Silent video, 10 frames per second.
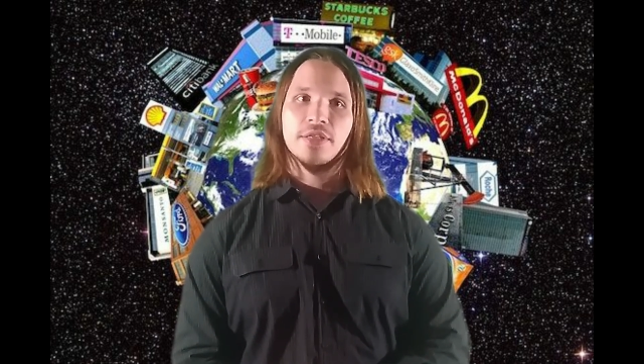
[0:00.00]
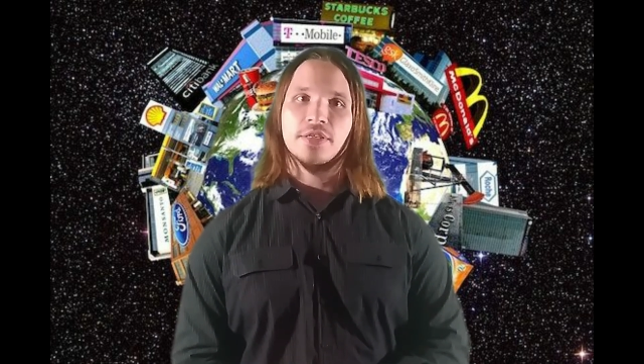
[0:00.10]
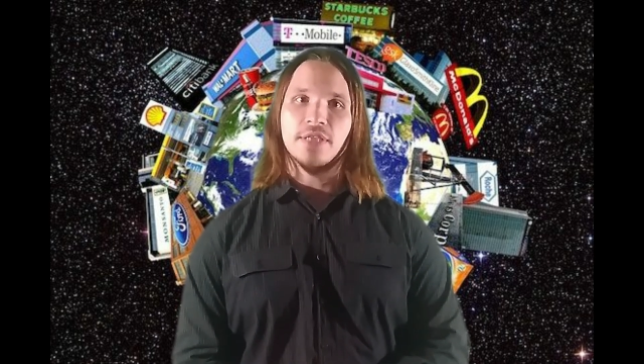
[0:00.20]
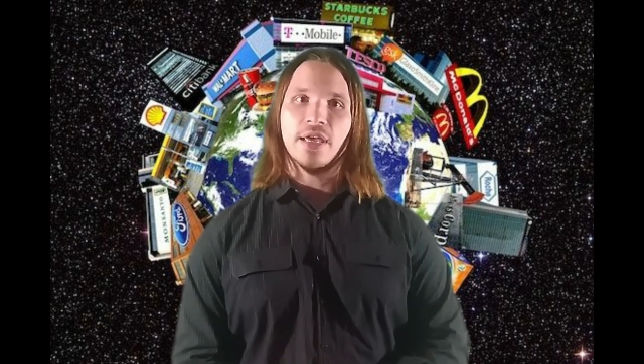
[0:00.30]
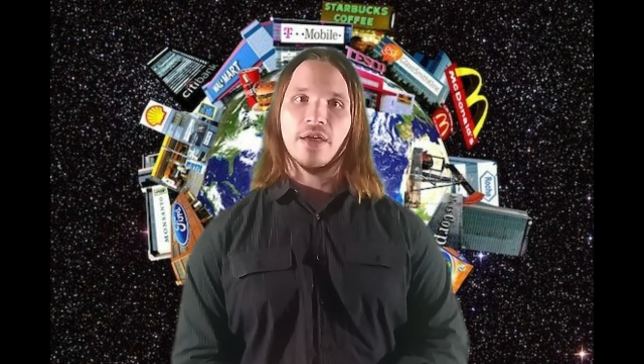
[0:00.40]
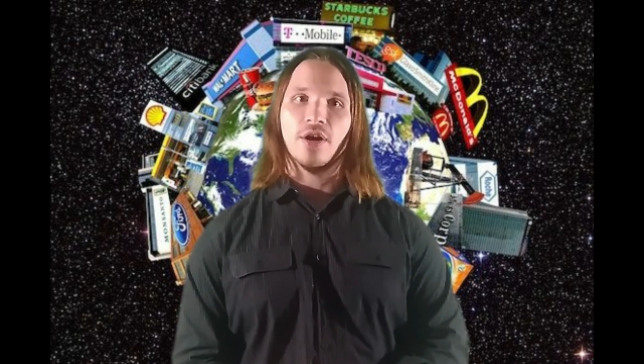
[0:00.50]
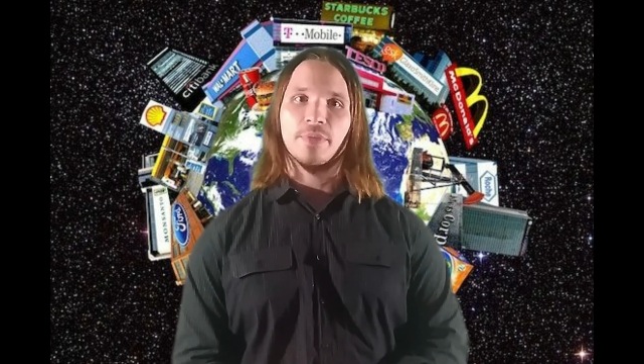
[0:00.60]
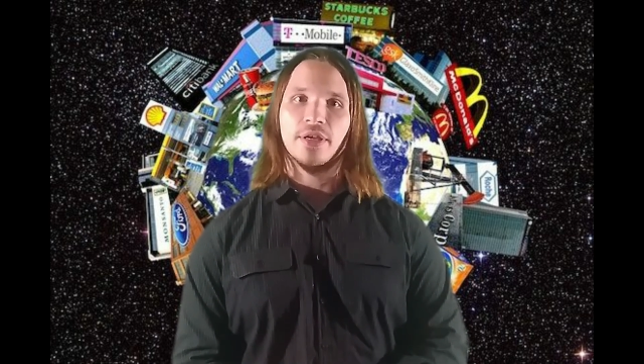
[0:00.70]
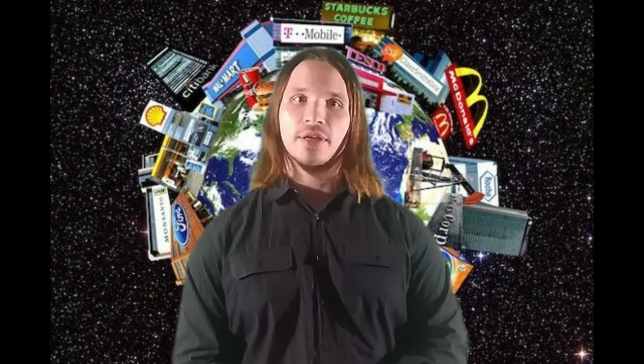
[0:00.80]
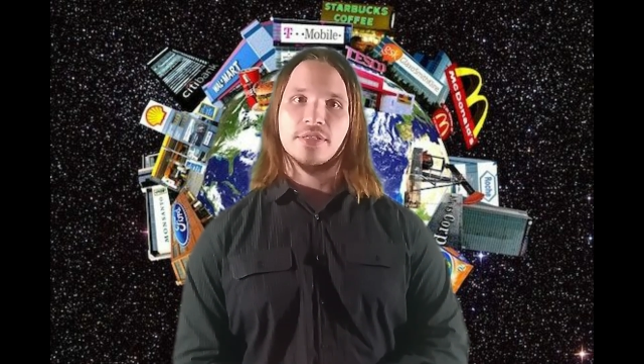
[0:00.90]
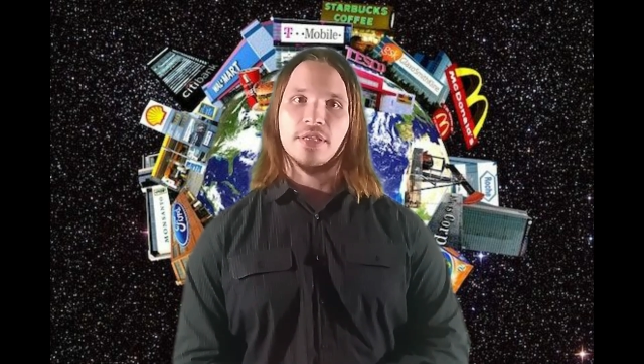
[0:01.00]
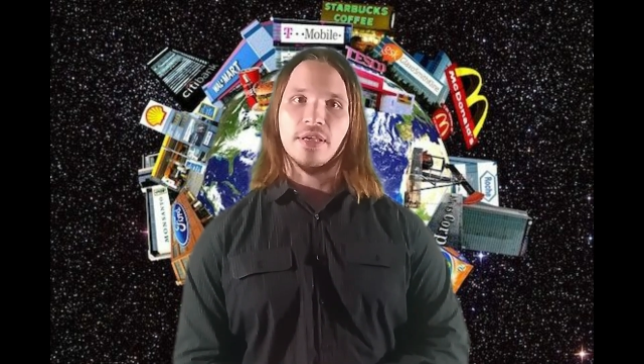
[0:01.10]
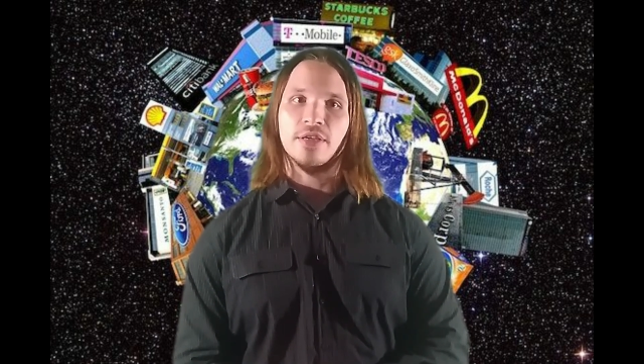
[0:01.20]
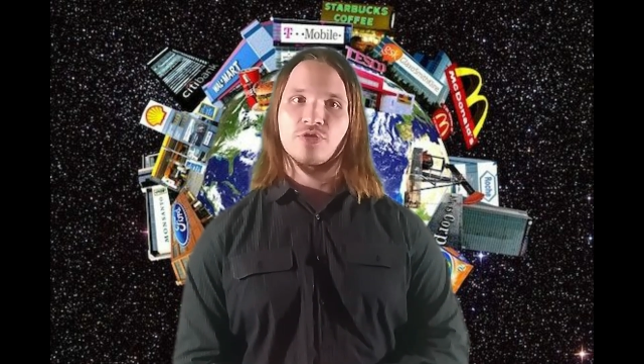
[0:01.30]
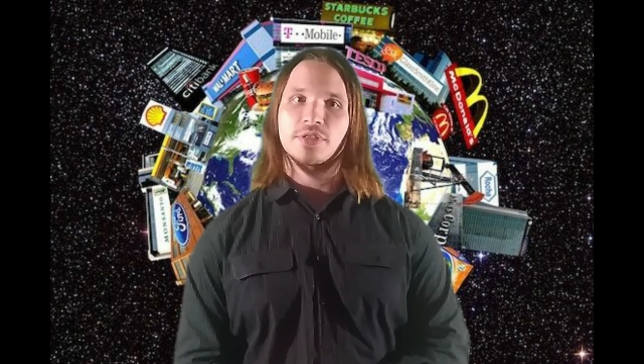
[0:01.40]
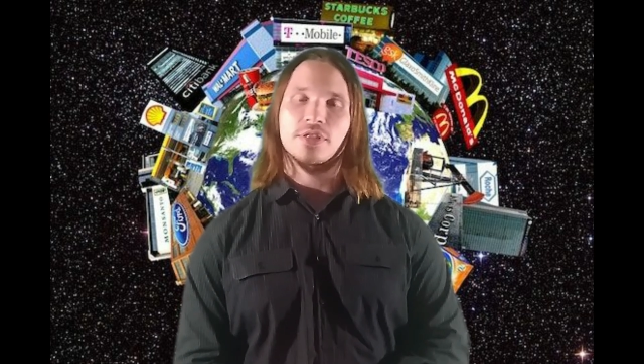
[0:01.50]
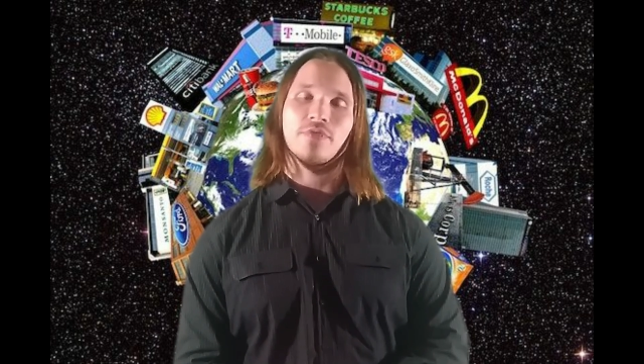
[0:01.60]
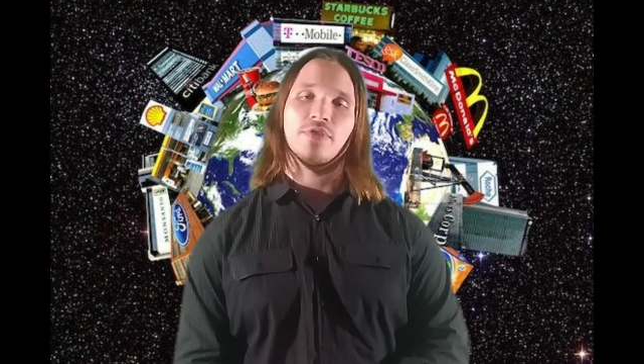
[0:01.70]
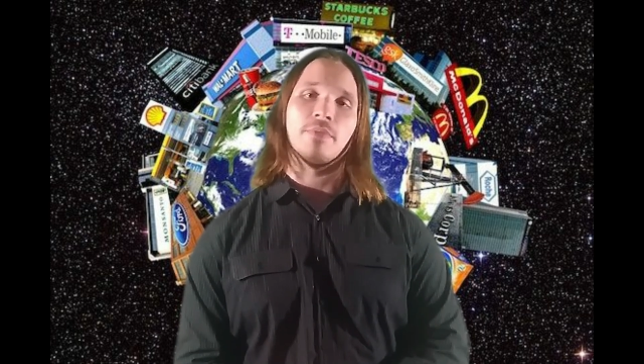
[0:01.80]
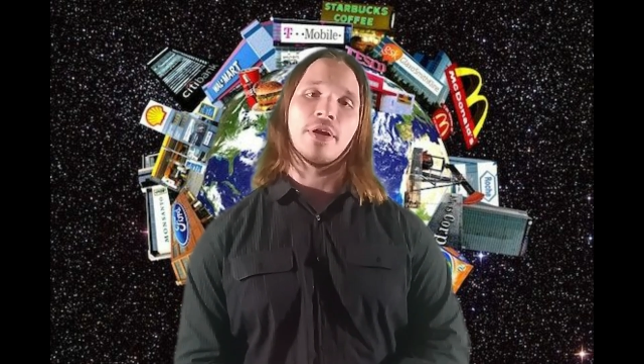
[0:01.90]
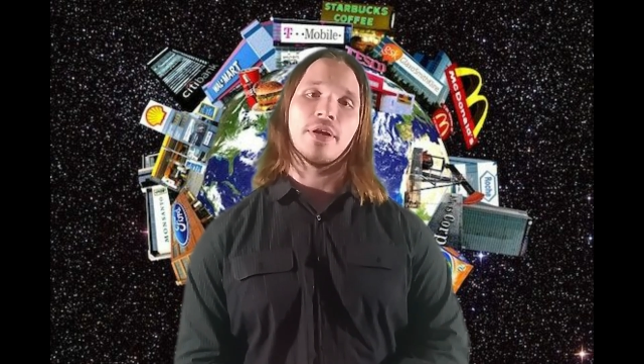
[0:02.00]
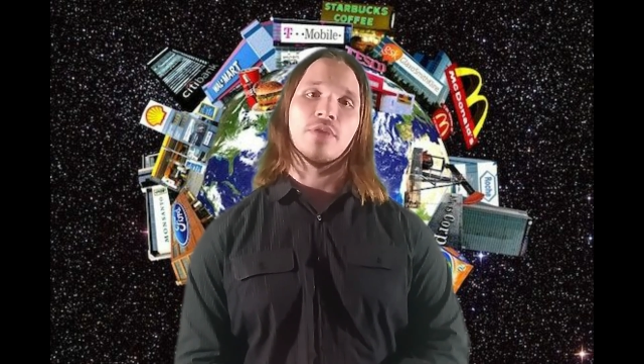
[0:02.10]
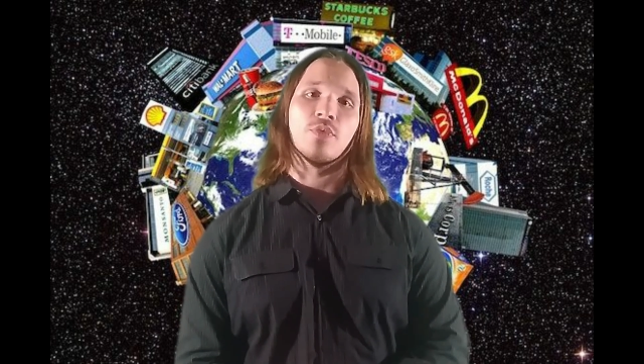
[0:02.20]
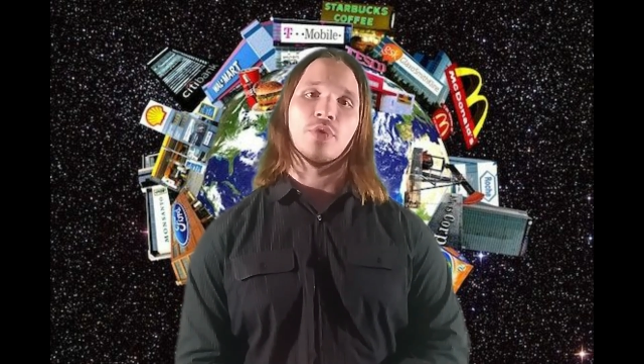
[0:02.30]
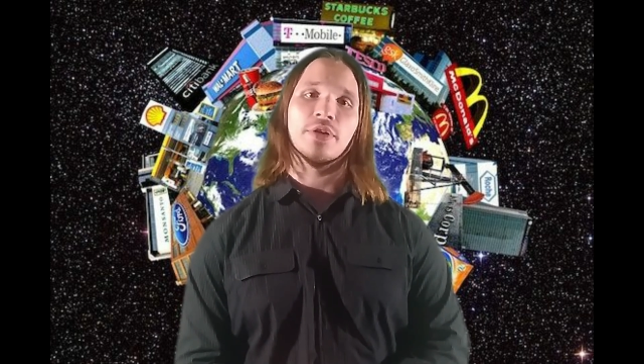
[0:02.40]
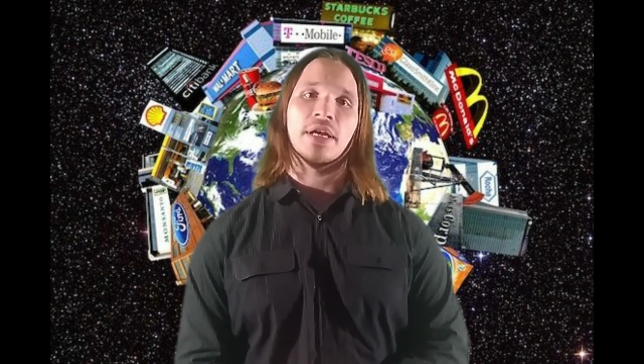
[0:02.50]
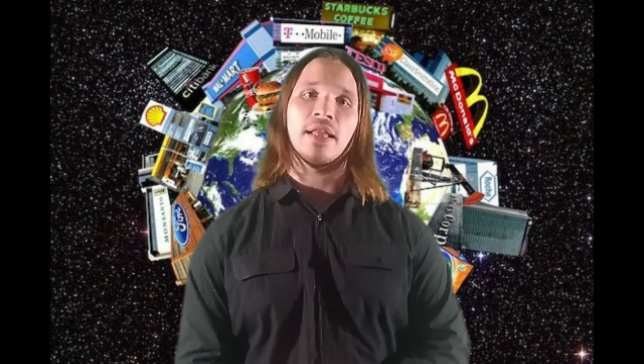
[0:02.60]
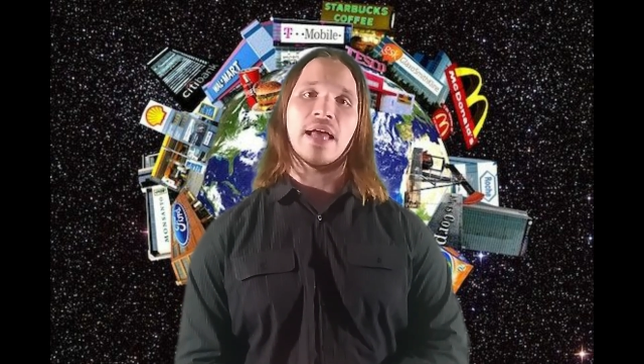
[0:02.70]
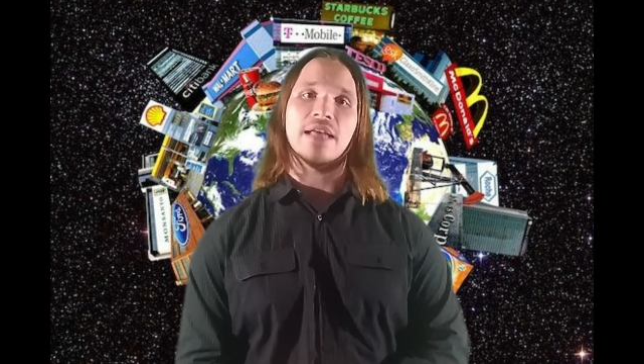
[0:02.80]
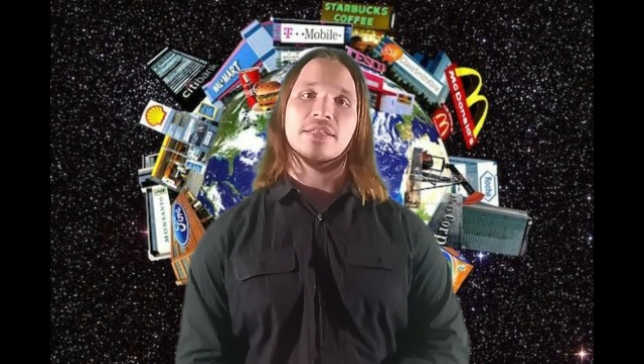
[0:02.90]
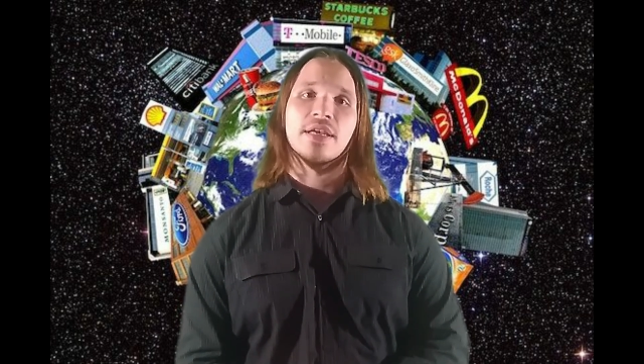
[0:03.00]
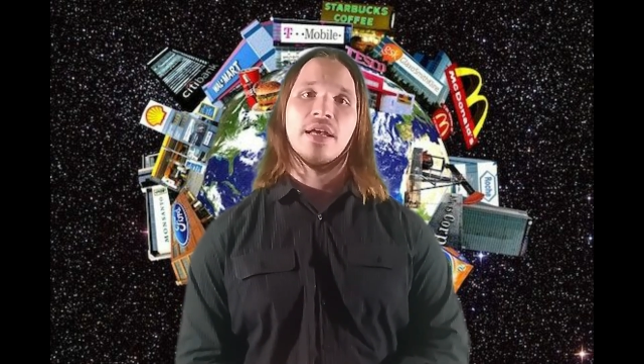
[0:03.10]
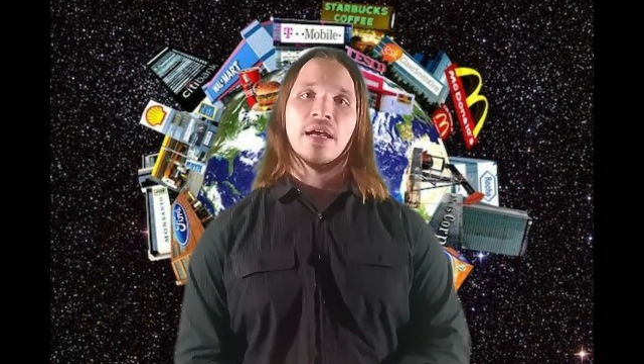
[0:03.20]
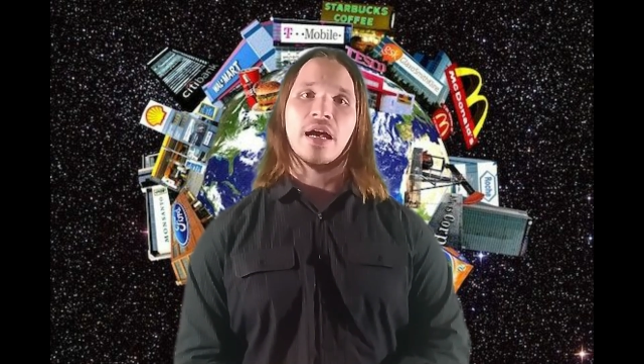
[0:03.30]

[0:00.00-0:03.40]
today are because the interests of the American working class